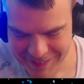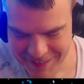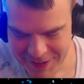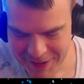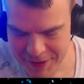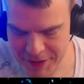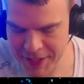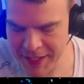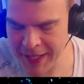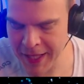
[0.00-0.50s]

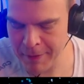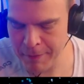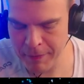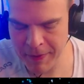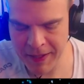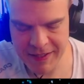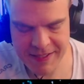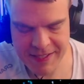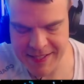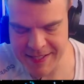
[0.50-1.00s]
she can
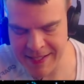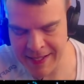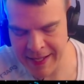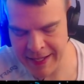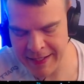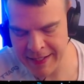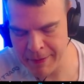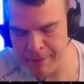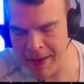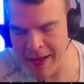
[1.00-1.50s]
be just
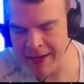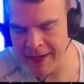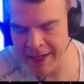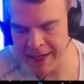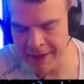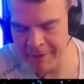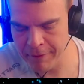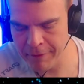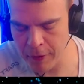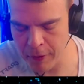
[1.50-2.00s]
like
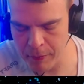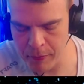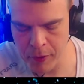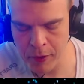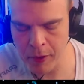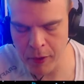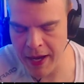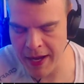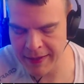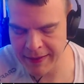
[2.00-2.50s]
demanding for
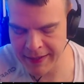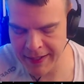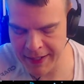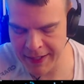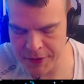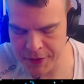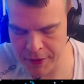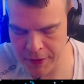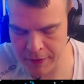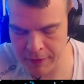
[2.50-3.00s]
more
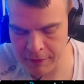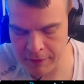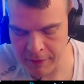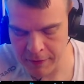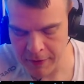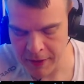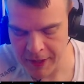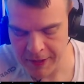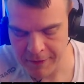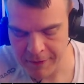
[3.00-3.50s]
attention
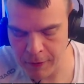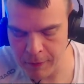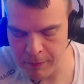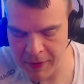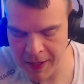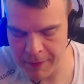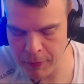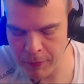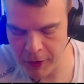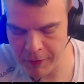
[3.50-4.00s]
from
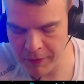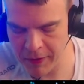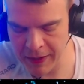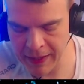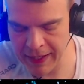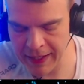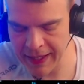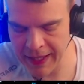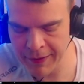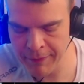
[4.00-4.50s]
my boyfriend.
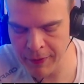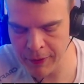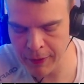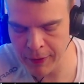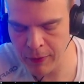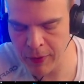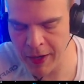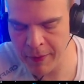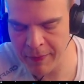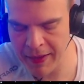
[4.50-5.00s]
Like even
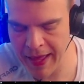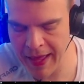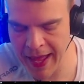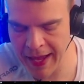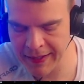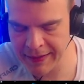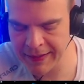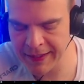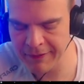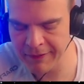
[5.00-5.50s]
though I'm
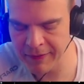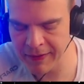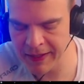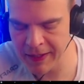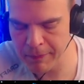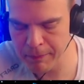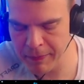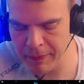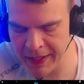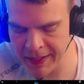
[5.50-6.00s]

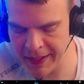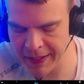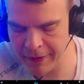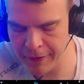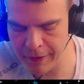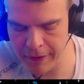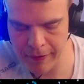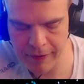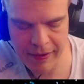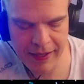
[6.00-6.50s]
actively petting
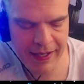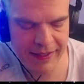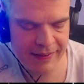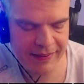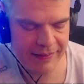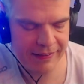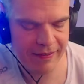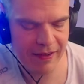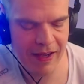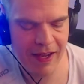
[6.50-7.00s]
her at
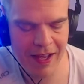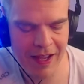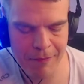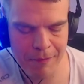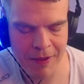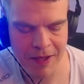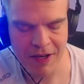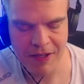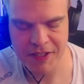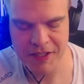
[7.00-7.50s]
the
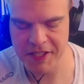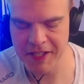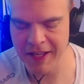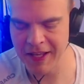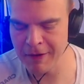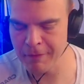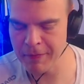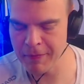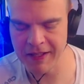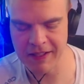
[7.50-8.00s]
time, she
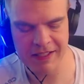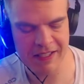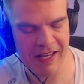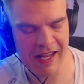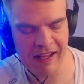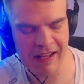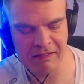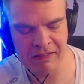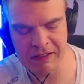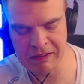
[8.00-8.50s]
can be
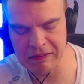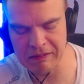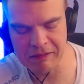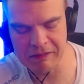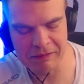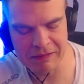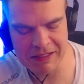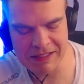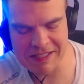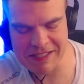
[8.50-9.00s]
like, no,
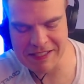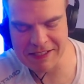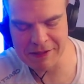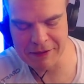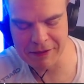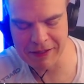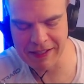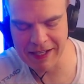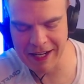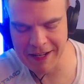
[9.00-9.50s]
this is
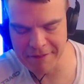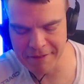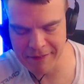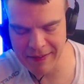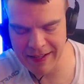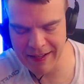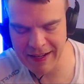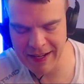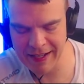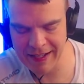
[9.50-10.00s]
not enough.
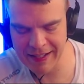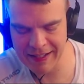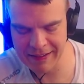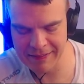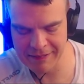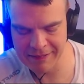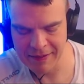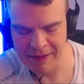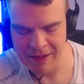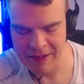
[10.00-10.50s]
Like I need
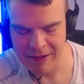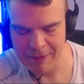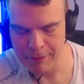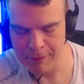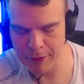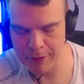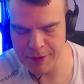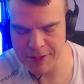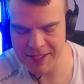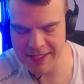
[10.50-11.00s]

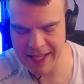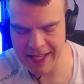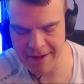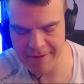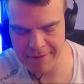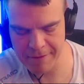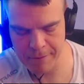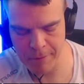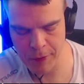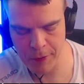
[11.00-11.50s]
more
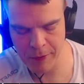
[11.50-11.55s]
staff, more